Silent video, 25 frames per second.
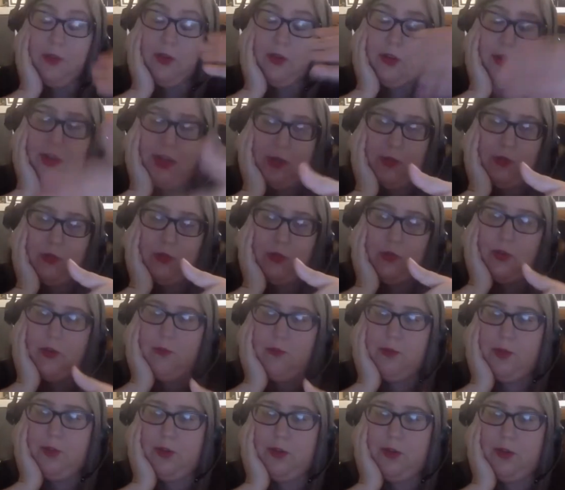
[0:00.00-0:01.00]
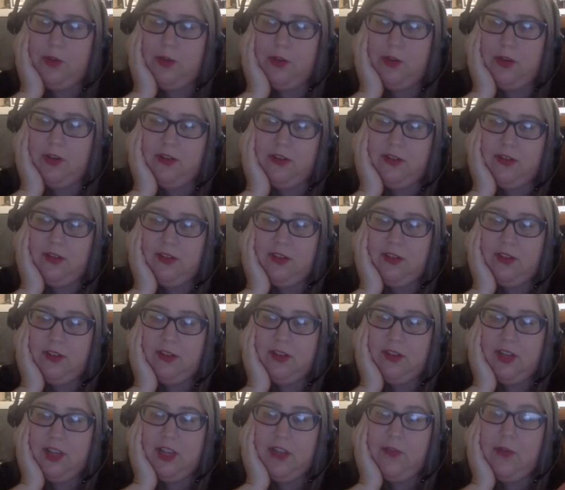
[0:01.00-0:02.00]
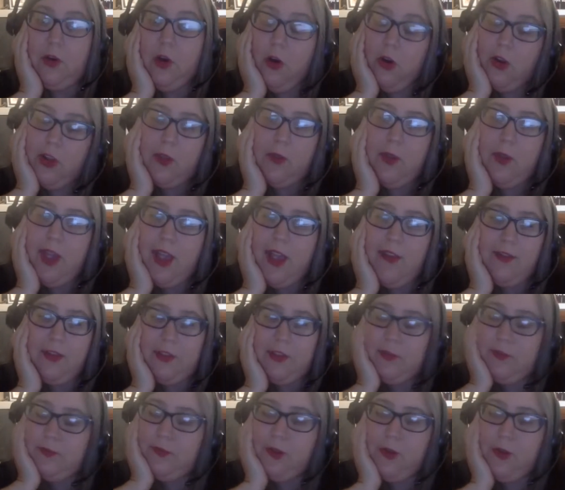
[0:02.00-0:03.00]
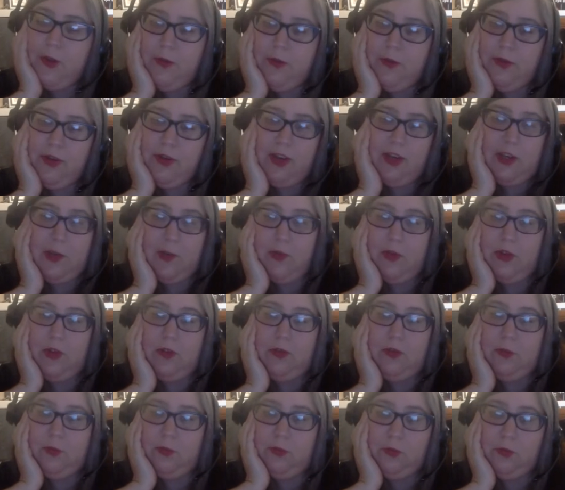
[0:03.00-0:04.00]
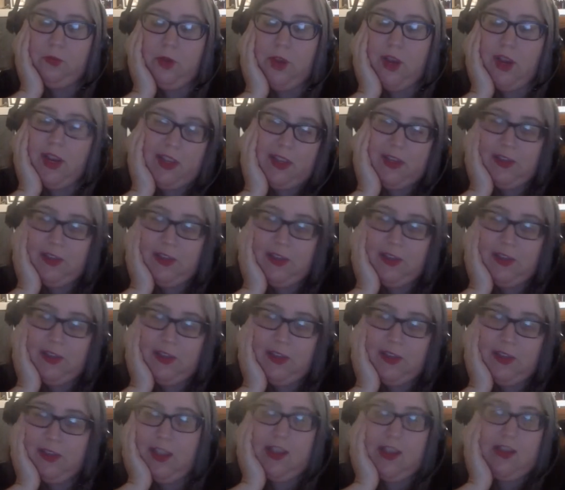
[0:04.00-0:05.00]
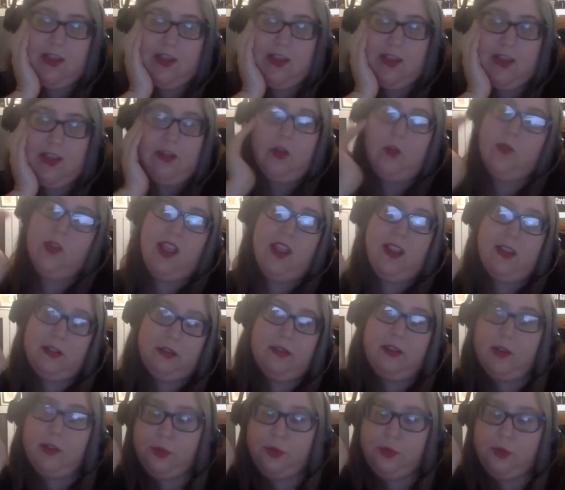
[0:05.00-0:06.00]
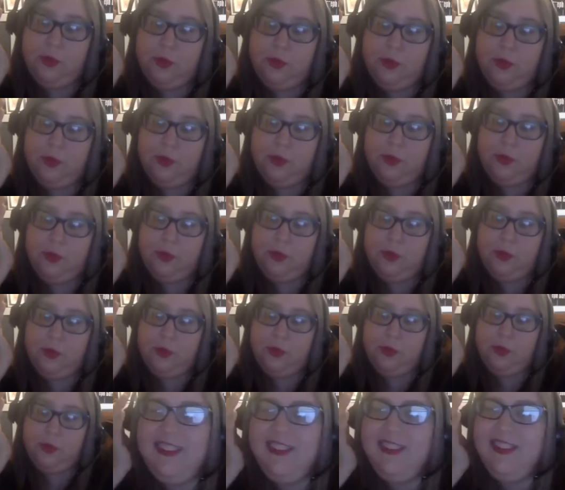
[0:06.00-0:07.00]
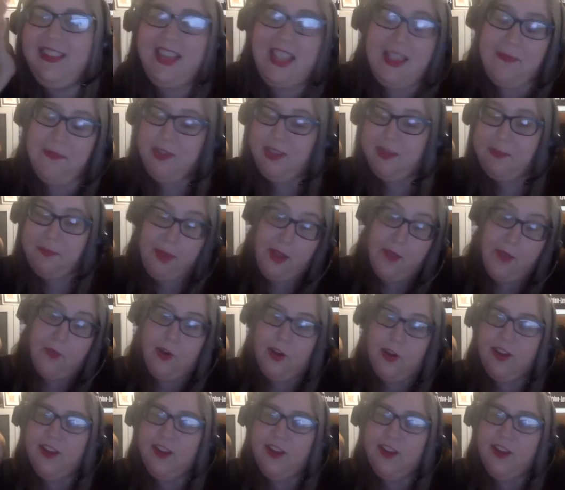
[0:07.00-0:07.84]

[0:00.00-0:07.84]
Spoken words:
use your computer. If all you have is a phone and you want to try it, okay, you try it. It might work,